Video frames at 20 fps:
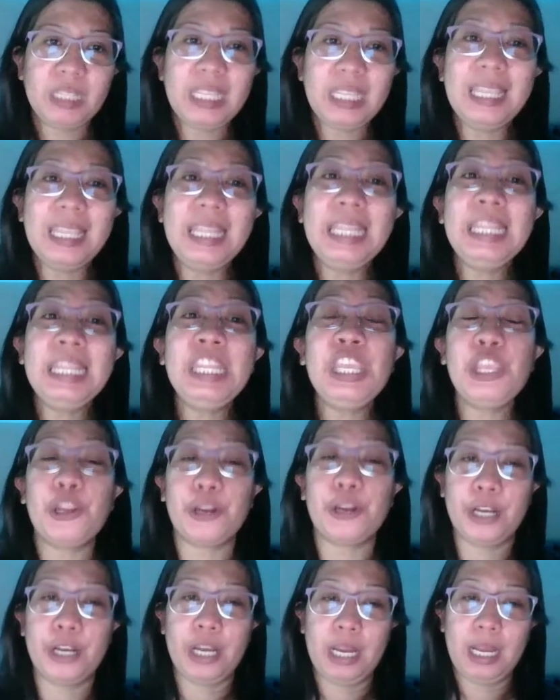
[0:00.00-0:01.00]

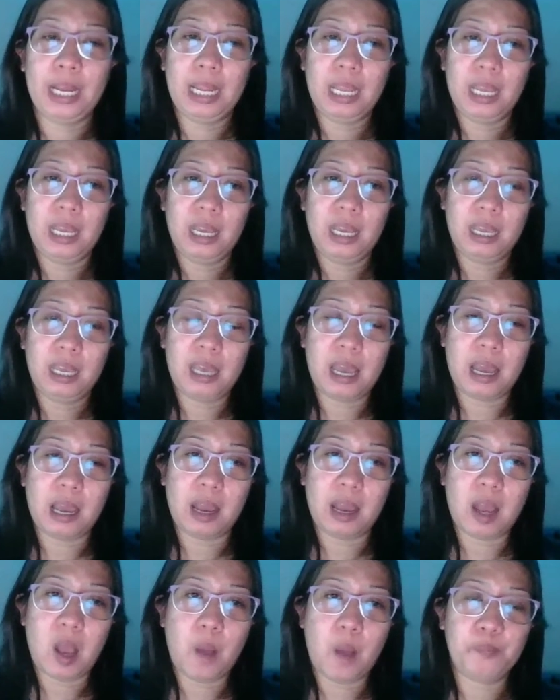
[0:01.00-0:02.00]
near
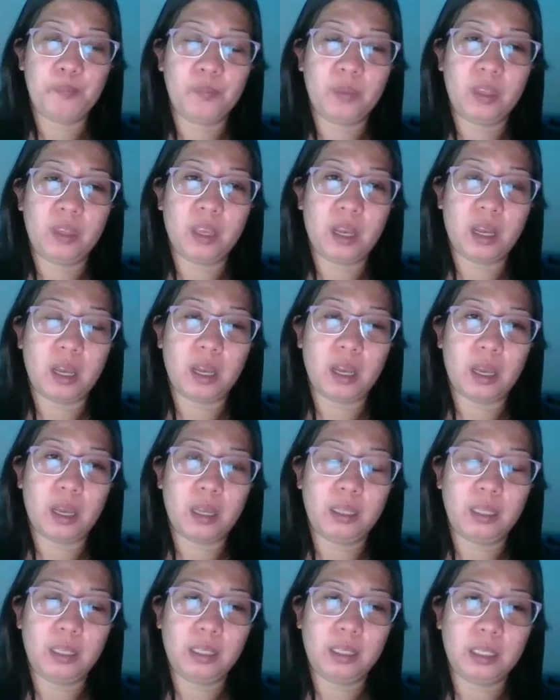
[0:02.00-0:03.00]

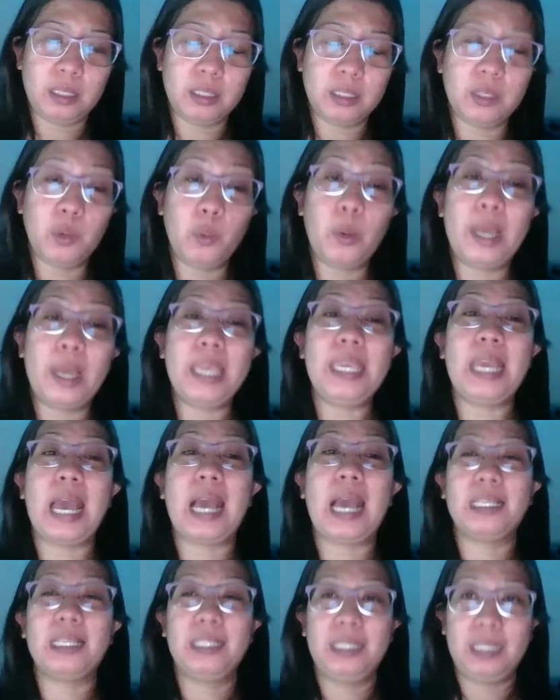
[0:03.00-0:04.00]
this is the
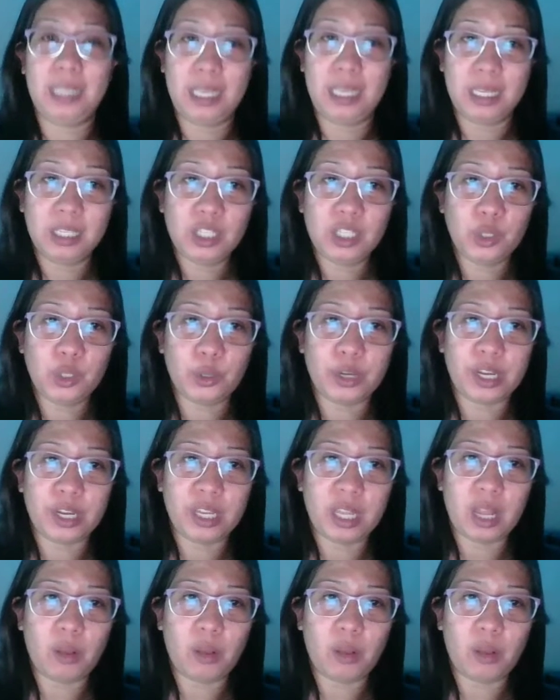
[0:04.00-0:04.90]
y-axis, or the